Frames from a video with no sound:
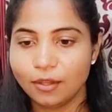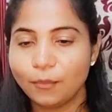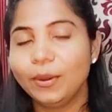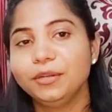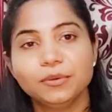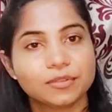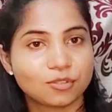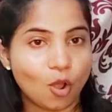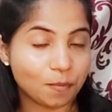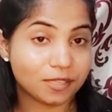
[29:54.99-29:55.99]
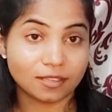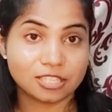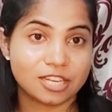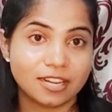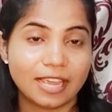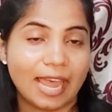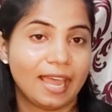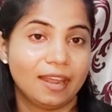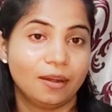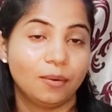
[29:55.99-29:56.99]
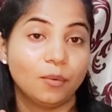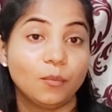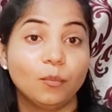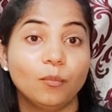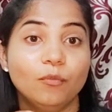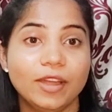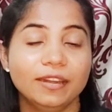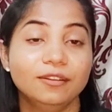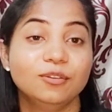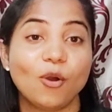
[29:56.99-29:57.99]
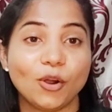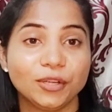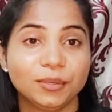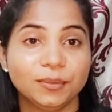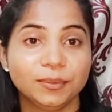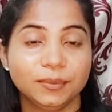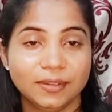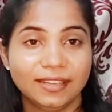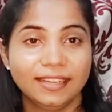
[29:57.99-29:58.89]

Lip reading: when to stop searching and when not to